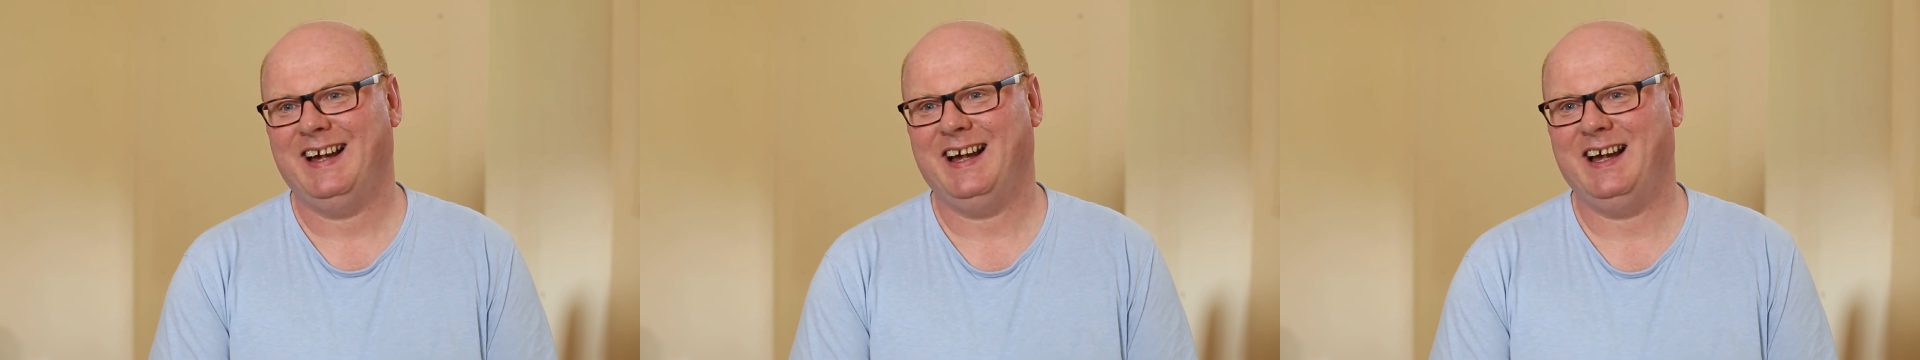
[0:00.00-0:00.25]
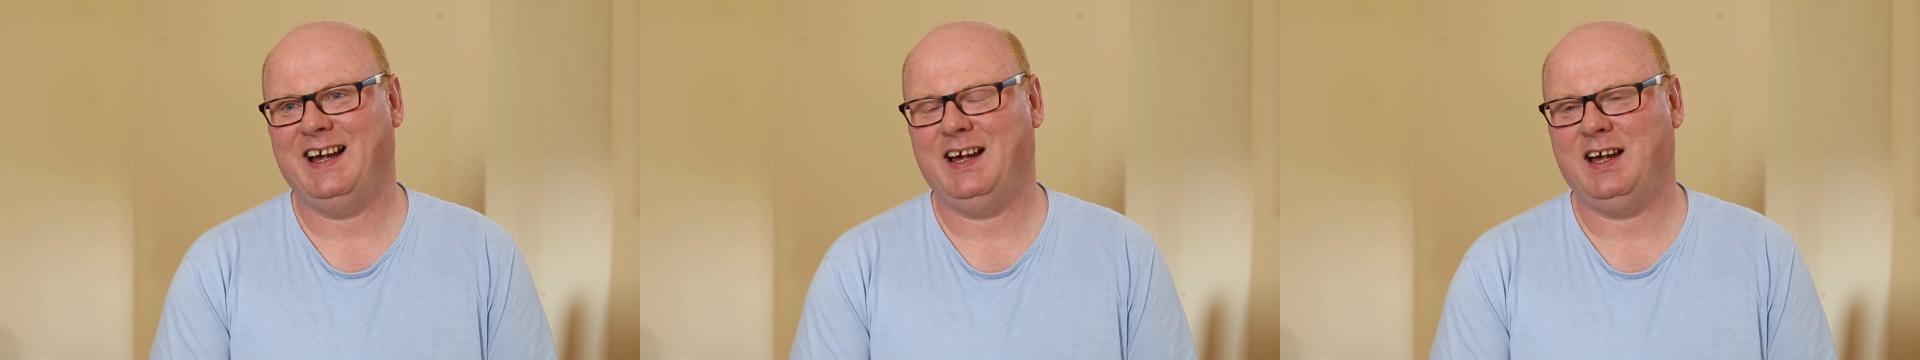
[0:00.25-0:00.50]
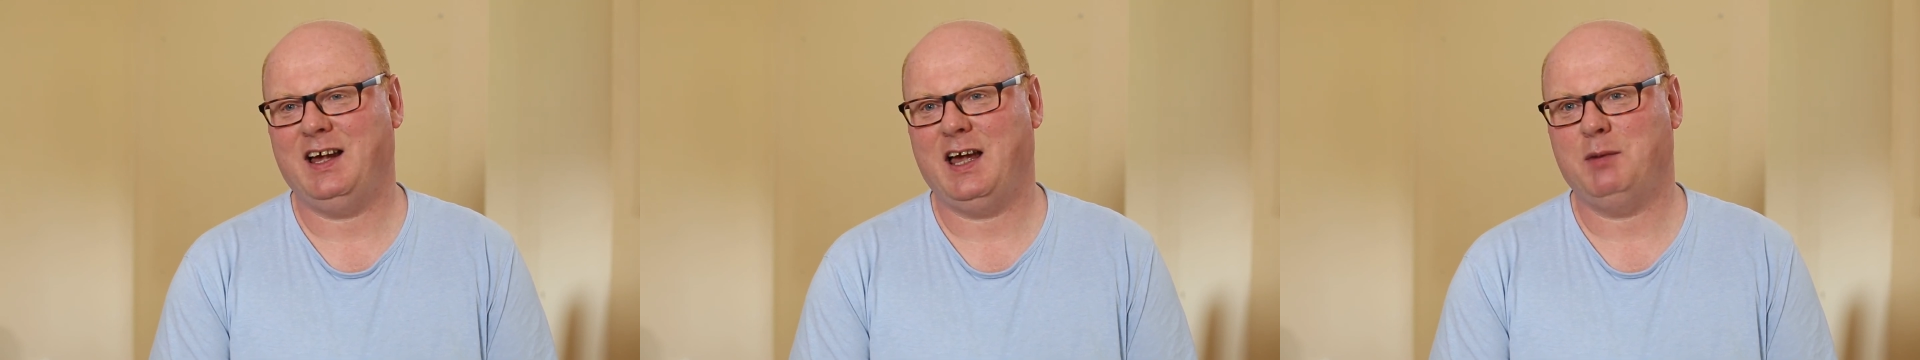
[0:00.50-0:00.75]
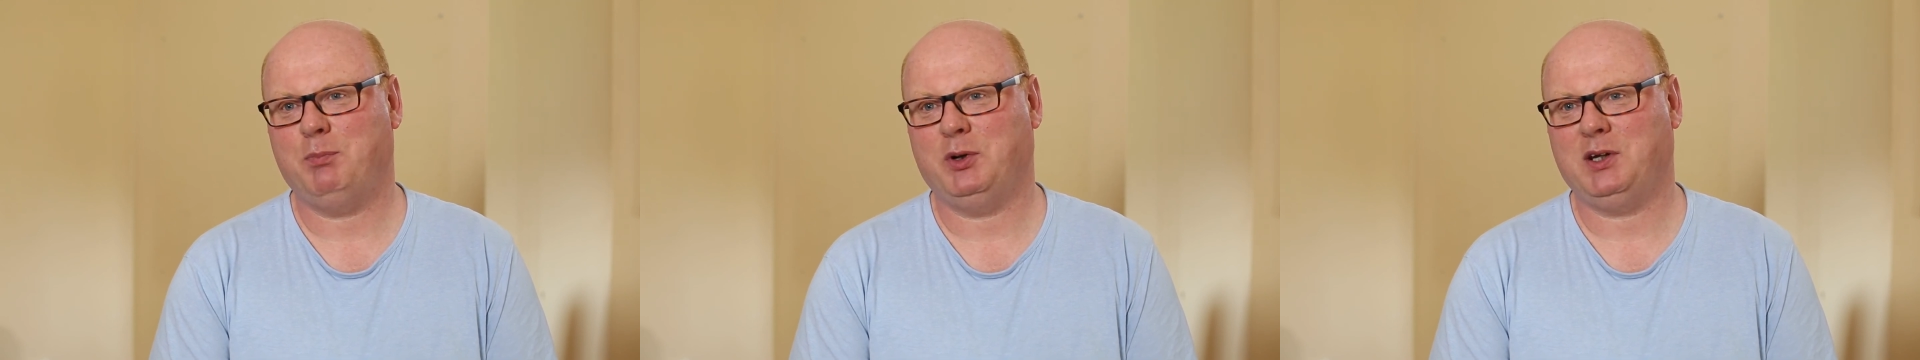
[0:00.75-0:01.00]

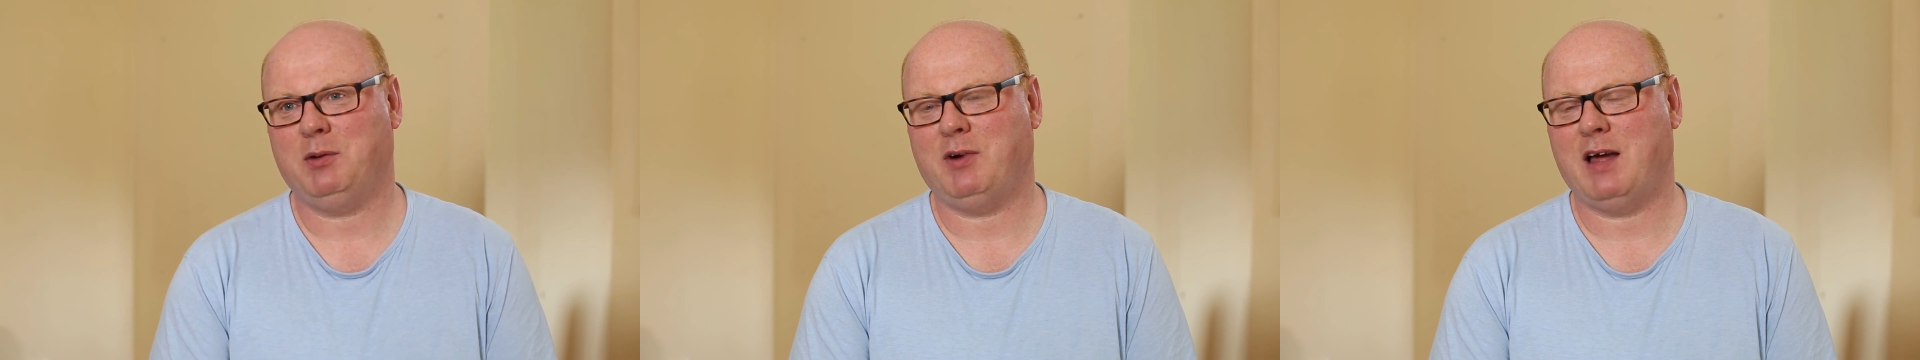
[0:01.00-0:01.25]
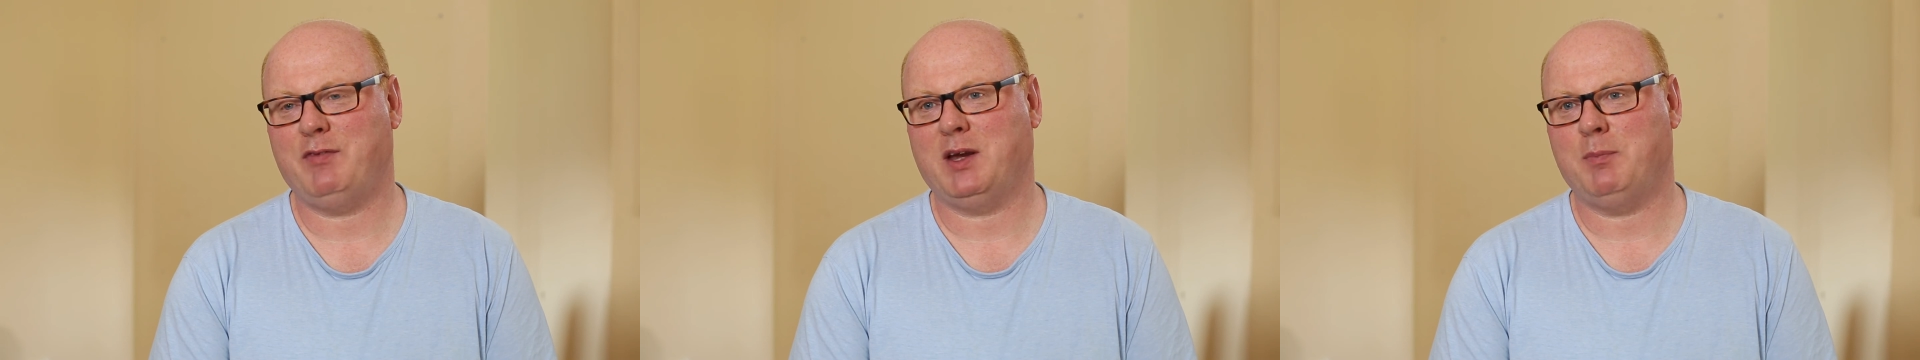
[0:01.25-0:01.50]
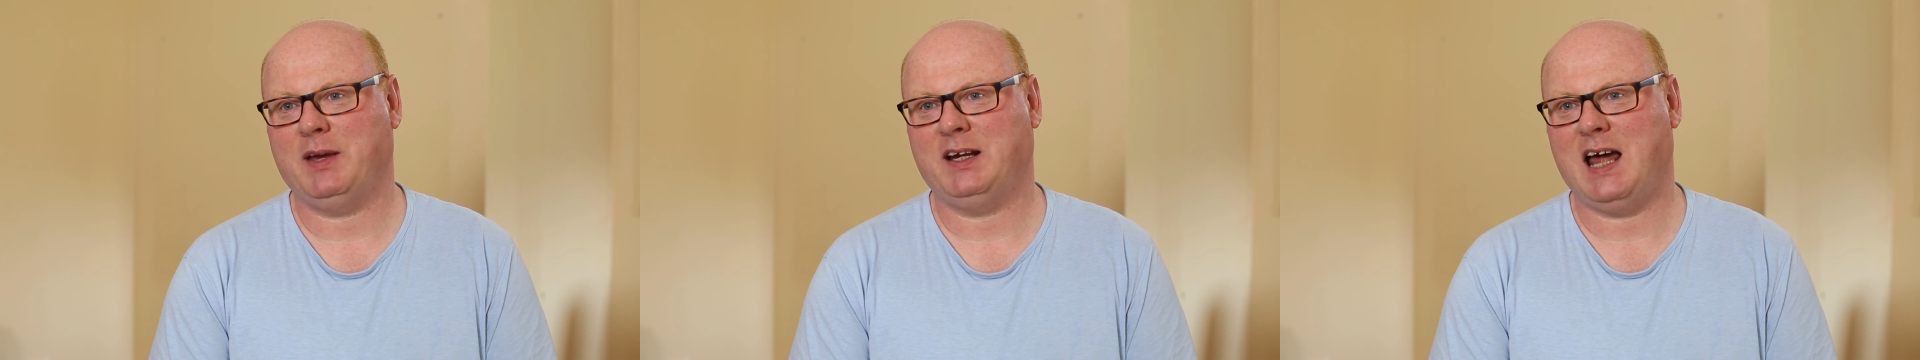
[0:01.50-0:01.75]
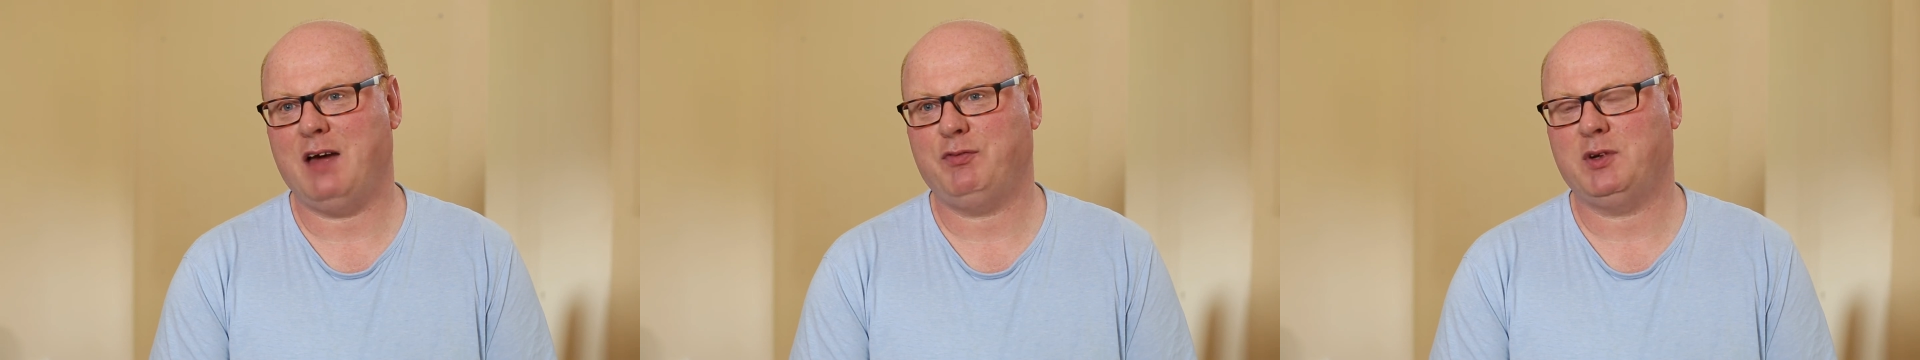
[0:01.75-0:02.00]
But they were having a big
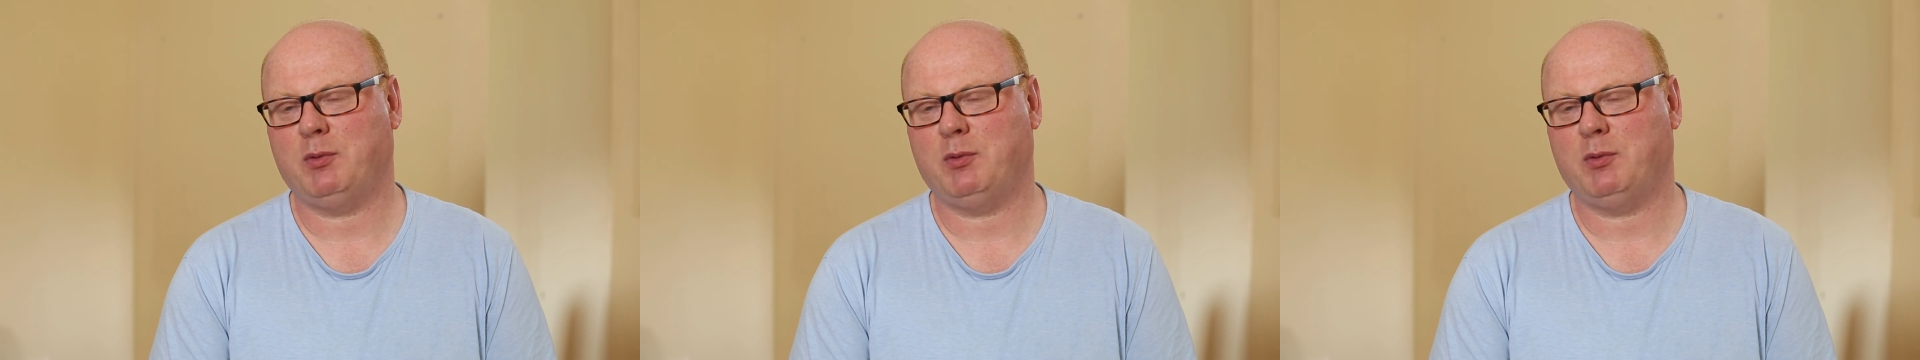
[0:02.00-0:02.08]
laugh.